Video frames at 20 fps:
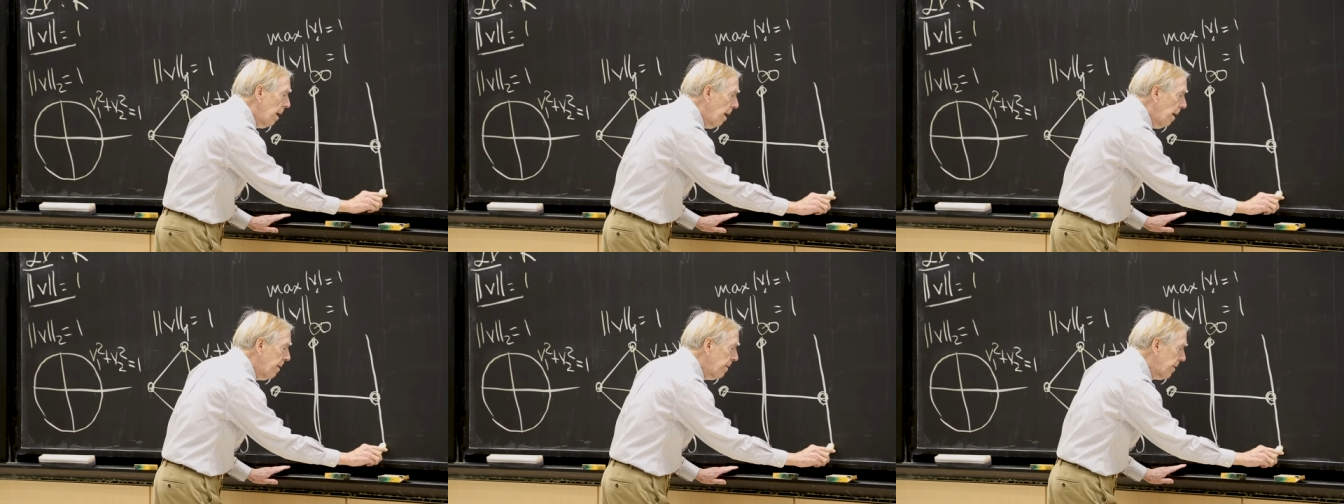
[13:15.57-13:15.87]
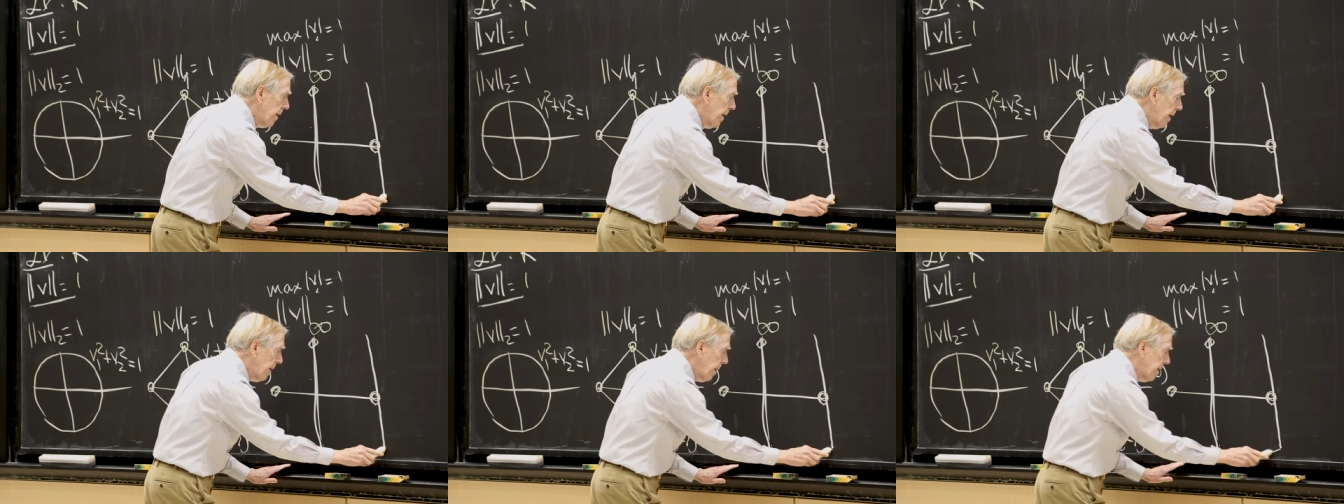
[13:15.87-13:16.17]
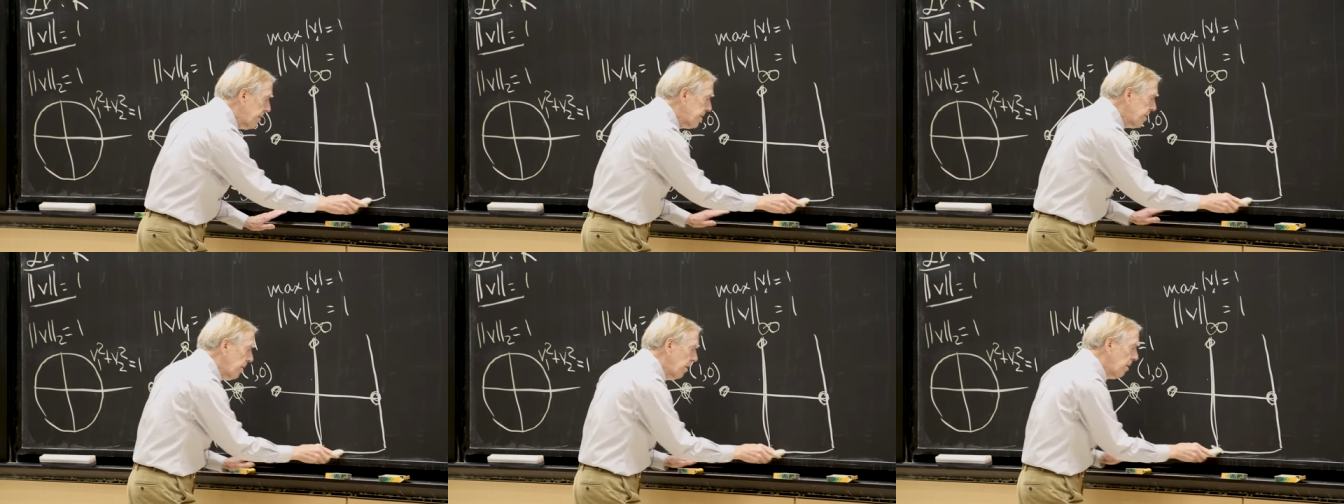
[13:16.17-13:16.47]
I think
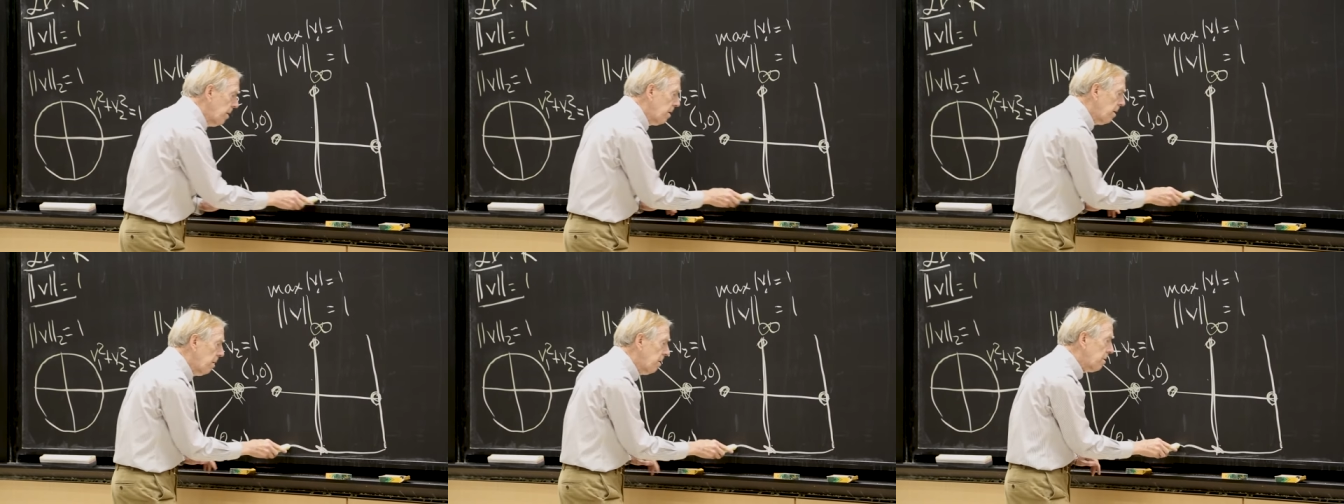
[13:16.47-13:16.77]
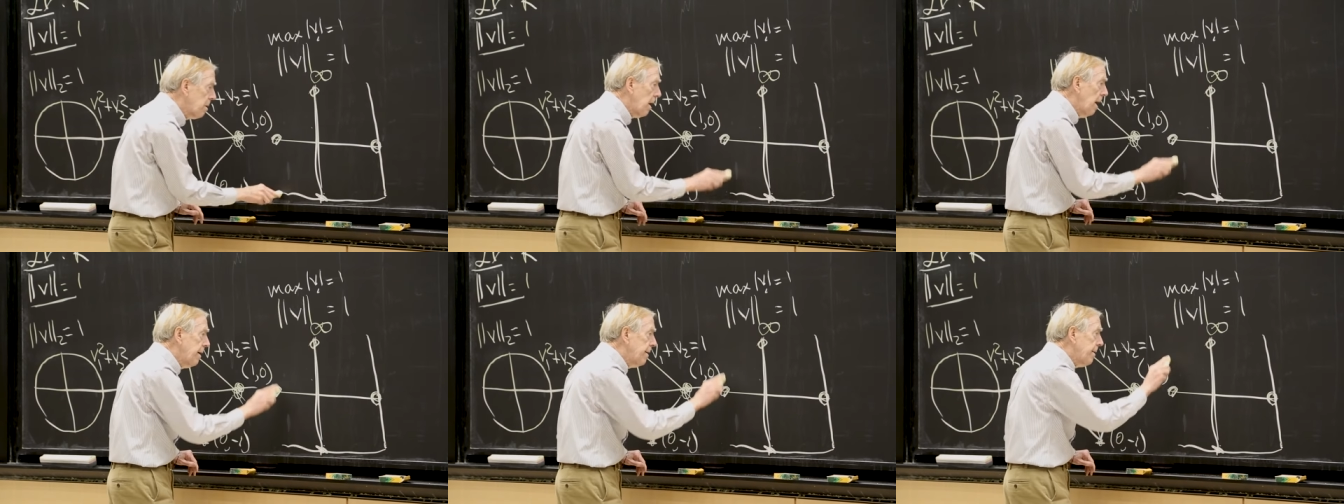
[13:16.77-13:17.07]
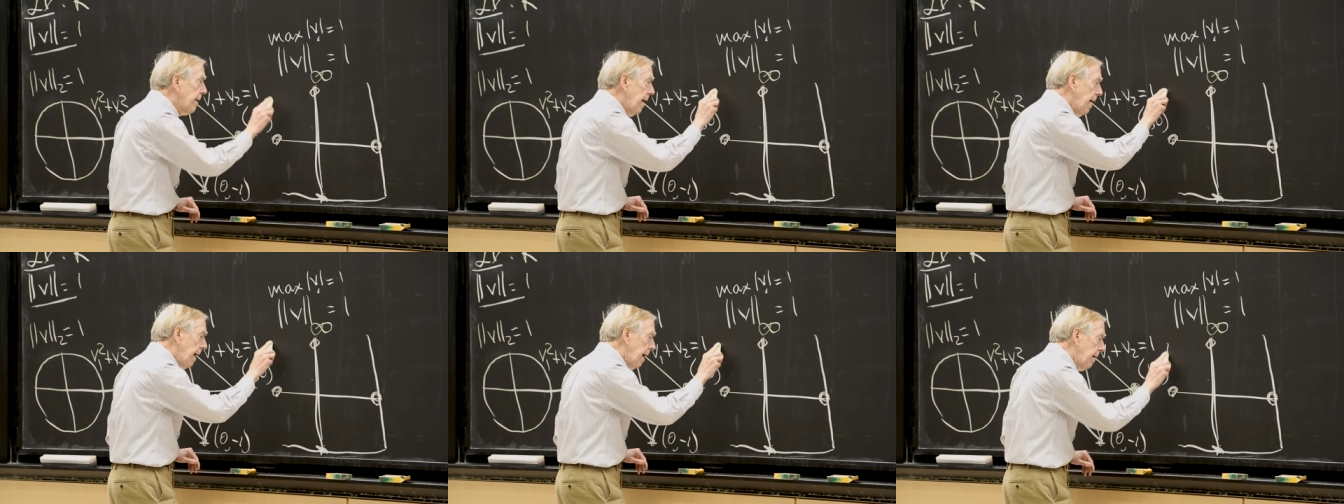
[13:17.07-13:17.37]
it's going to look
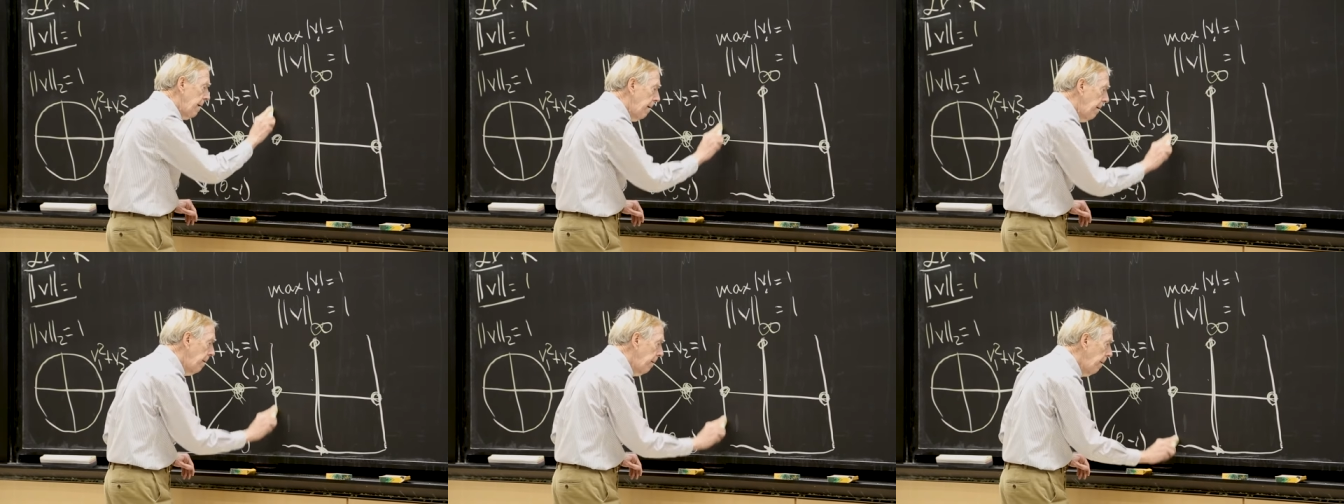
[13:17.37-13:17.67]
like that.